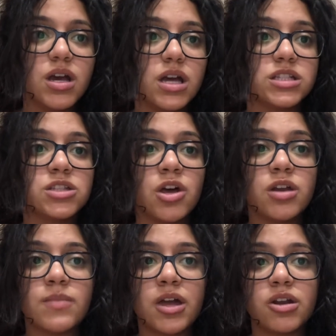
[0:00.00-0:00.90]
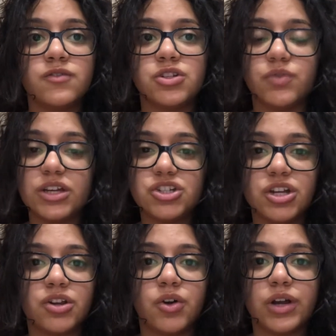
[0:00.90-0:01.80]
It's not a matter of
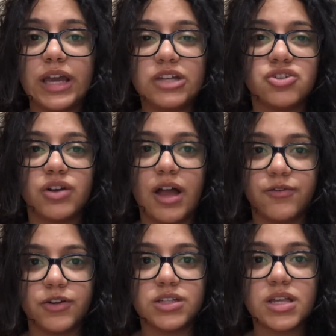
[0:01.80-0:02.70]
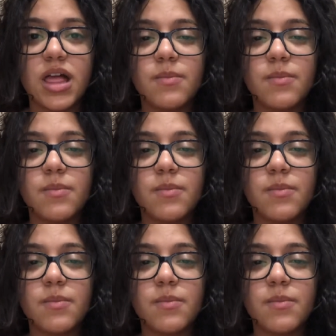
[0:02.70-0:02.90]
duration or age or efforts,